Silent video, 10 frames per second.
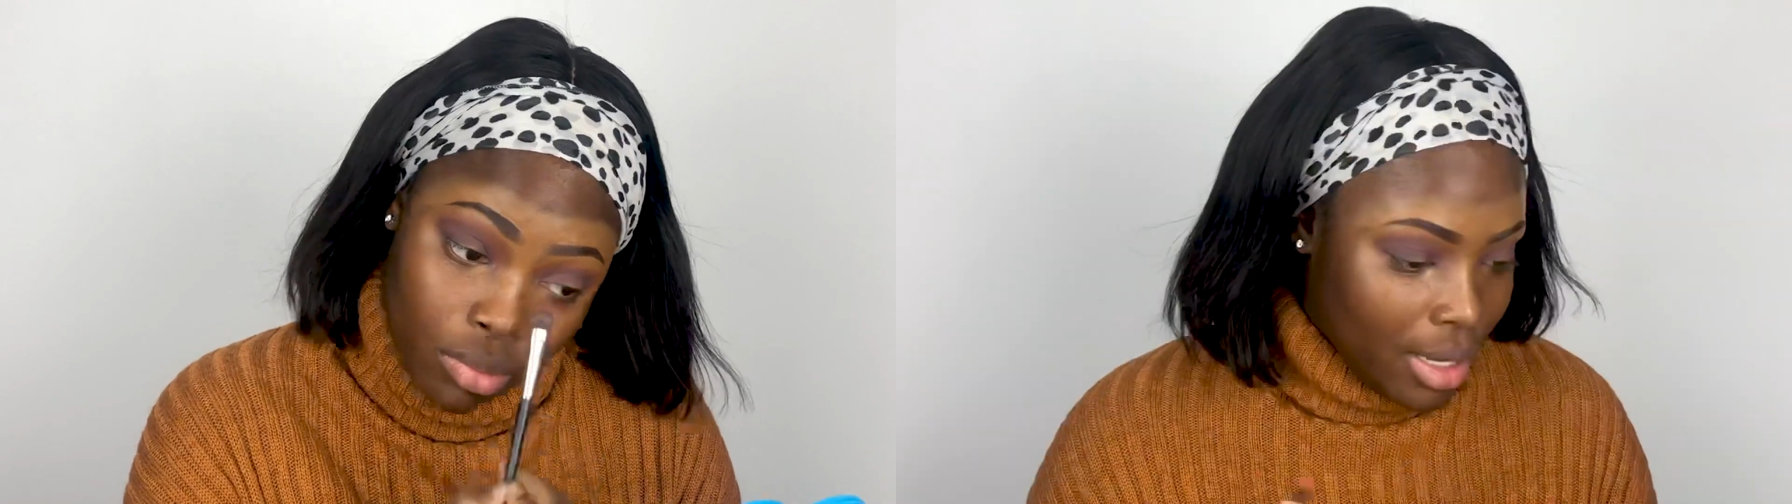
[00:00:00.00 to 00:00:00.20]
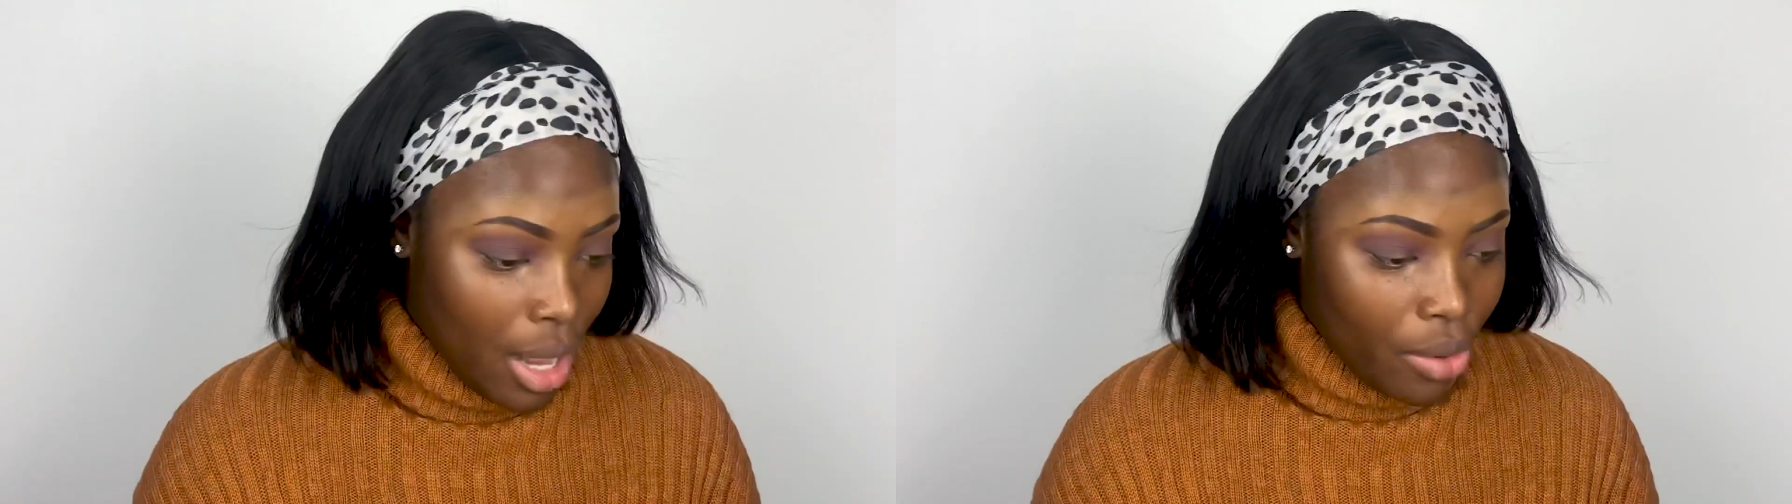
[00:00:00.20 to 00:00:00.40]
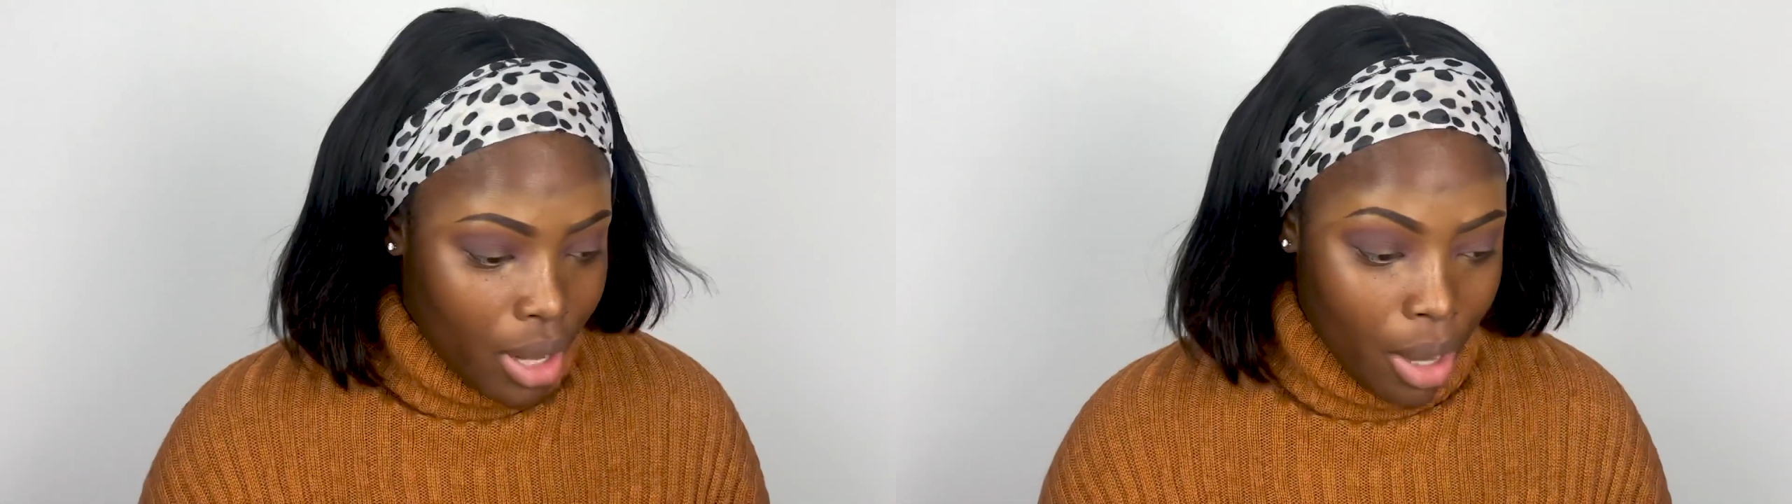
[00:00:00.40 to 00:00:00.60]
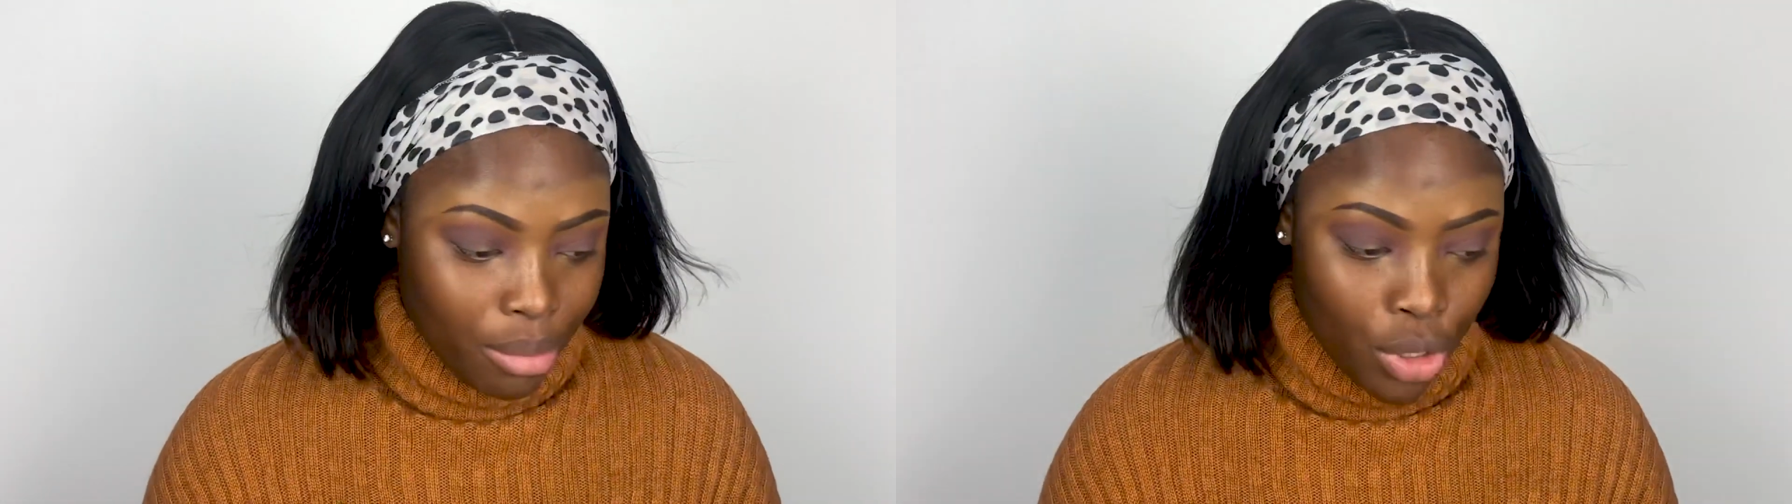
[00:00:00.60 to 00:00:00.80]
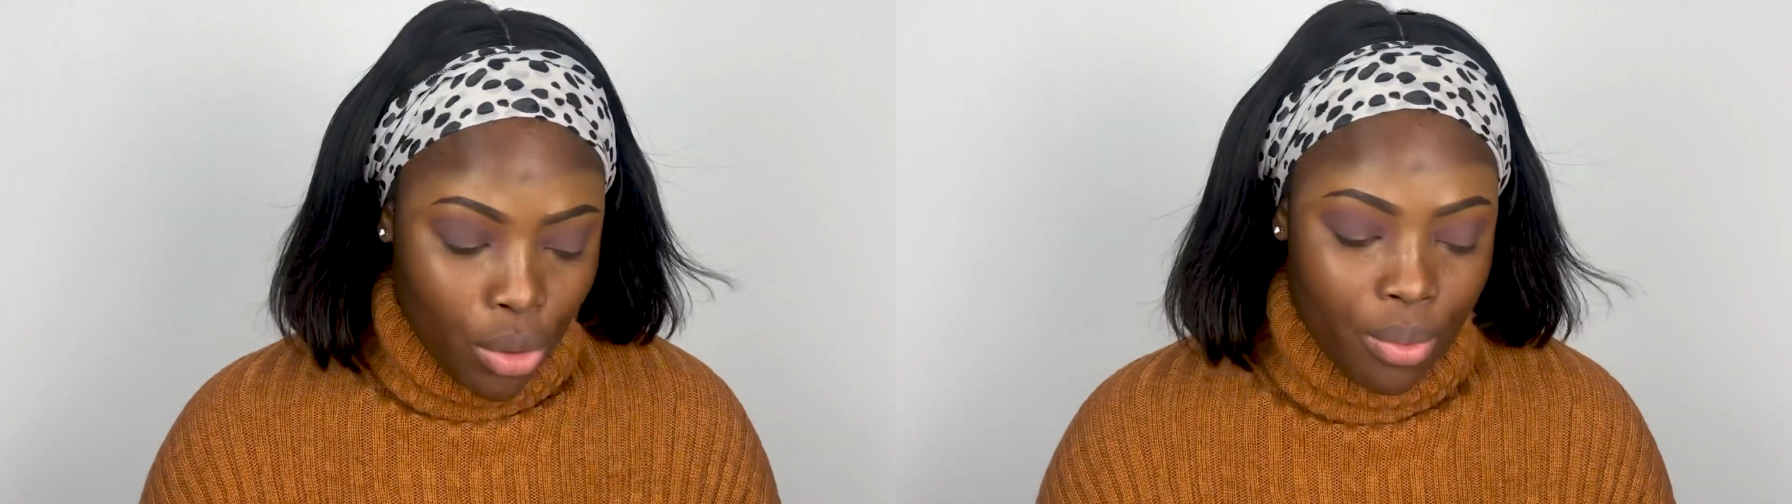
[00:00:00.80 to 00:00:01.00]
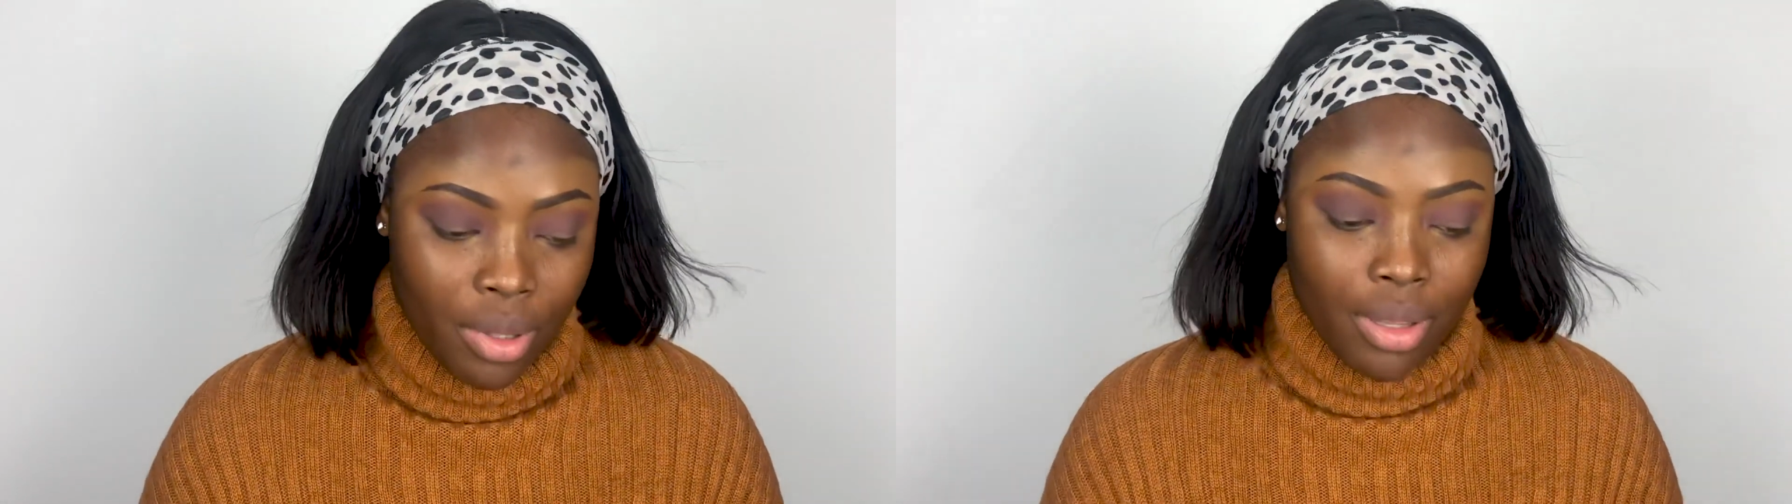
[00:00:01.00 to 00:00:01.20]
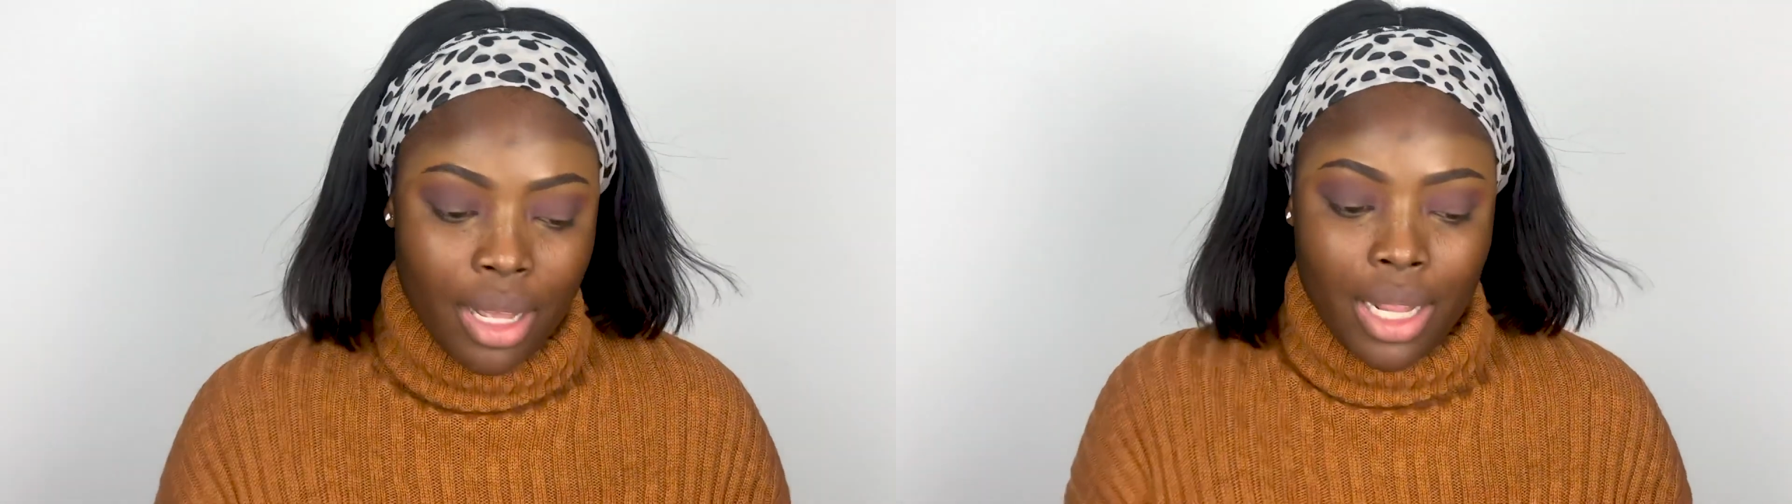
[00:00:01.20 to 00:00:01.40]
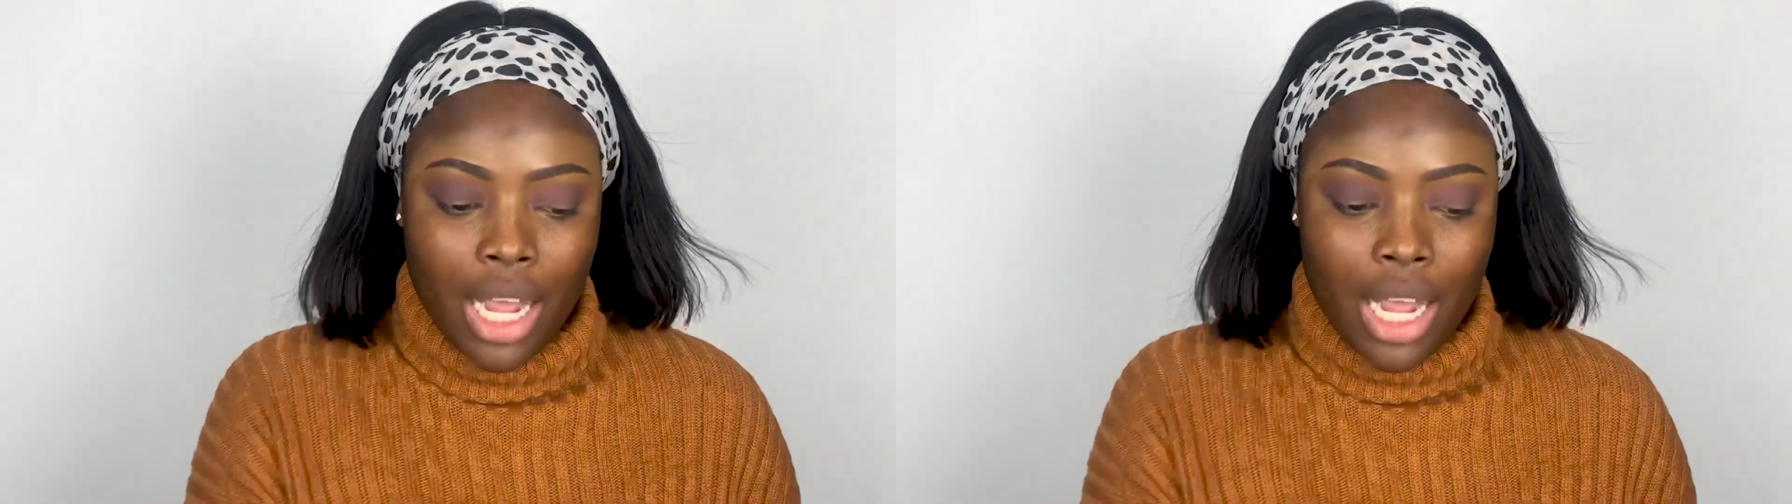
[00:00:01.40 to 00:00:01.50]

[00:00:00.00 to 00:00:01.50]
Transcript: Now that I'm done with that,